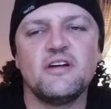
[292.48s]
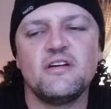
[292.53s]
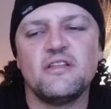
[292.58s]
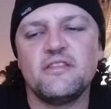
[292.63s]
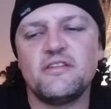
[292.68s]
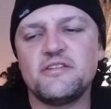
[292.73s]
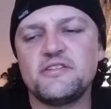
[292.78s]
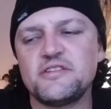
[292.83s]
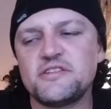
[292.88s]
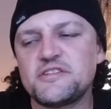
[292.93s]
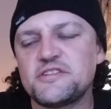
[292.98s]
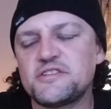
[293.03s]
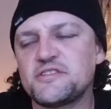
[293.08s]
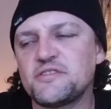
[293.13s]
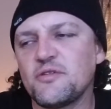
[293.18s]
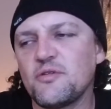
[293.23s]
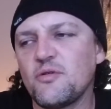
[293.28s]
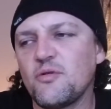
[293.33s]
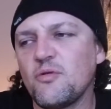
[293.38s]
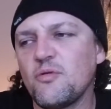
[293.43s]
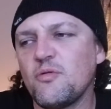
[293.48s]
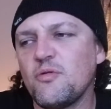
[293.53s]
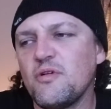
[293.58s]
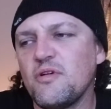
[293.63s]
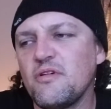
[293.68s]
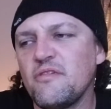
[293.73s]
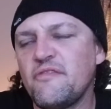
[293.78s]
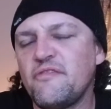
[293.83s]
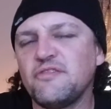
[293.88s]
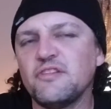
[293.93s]
They're just so
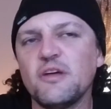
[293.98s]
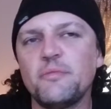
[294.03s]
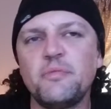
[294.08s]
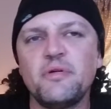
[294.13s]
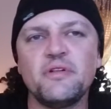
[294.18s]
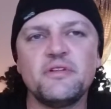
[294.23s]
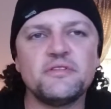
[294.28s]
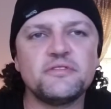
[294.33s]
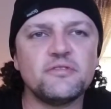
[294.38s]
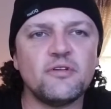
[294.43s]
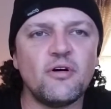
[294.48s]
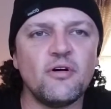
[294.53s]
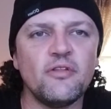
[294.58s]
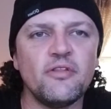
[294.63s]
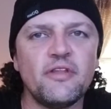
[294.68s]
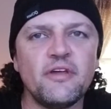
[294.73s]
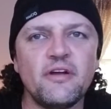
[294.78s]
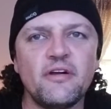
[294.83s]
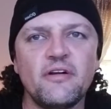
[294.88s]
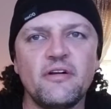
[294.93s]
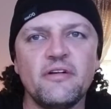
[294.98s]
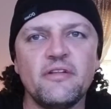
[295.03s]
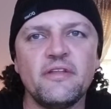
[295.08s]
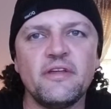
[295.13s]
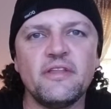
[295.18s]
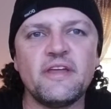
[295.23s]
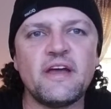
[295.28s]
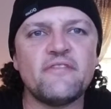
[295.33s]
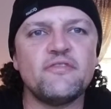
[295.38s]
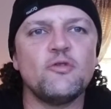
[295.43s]
flippant on
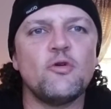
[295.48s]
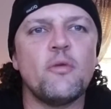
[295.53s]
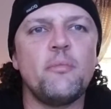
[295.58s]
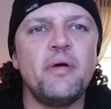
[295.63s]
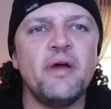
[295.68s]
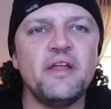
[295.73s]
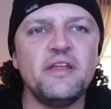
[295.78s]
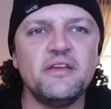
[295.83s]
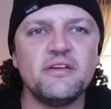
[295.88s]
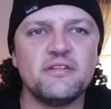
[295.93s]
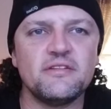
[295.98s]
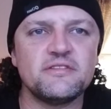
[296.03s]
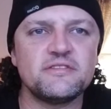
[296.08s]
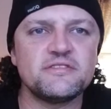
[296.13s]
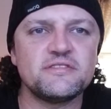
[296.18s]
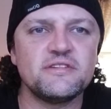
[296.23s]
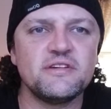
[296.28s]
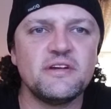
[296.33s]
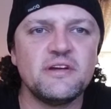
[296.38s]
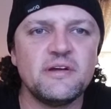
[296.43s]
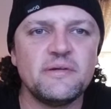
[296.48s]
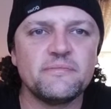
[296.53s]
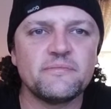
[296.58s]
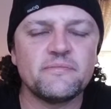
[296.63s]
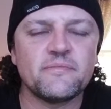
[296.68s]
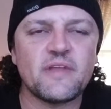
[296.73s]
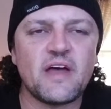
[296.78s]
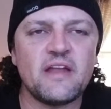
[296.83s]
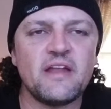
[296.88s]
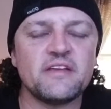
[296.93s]
they have no opinions,
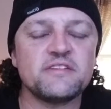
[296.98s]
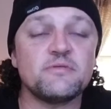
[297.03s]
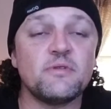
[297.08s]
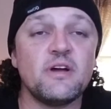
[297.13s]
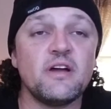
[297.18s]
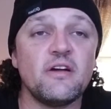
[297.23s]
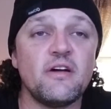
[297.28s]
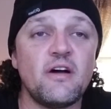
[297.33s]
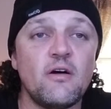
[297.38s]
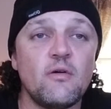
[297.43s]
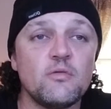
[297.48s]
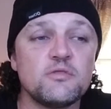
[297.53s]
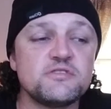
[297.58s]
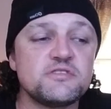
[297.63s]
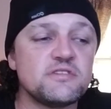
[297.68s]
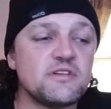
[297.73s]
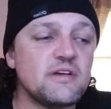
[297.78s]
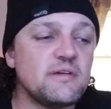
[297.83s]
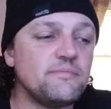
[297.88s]
and that's why I was